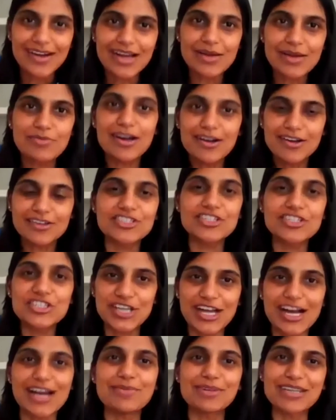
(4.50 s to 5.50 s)
Arti
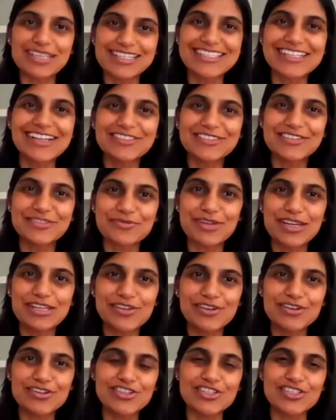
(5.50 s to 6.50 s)
Shah. I'm a consultant
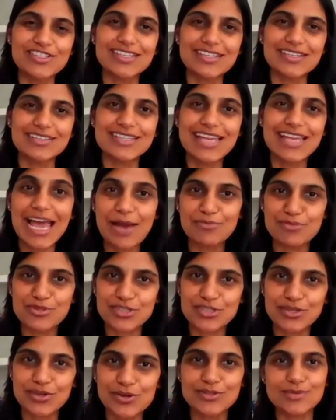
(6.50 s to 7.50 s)
radiologist at
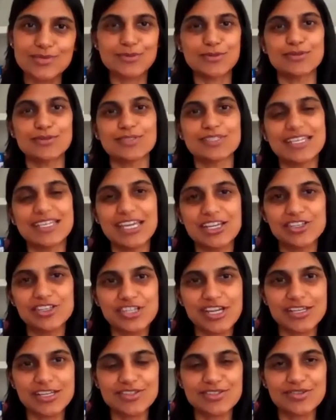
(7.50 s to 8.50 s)
Hampshire Hospitals
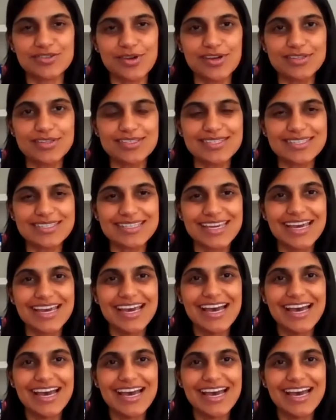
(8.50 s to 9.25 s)
NHS Trust.